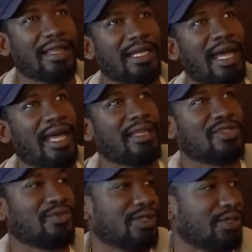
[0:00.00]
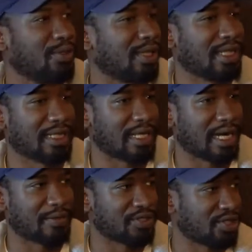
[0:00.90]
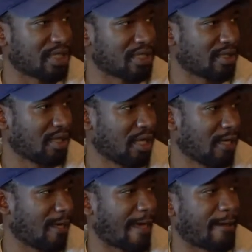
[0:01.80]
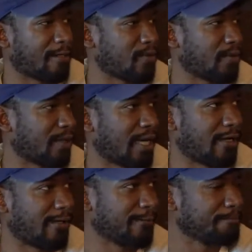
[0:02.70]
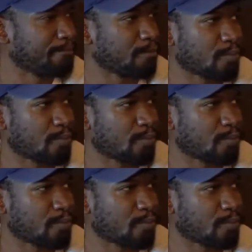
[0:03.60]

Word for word: they had this really cool thing that I was just at because we were at a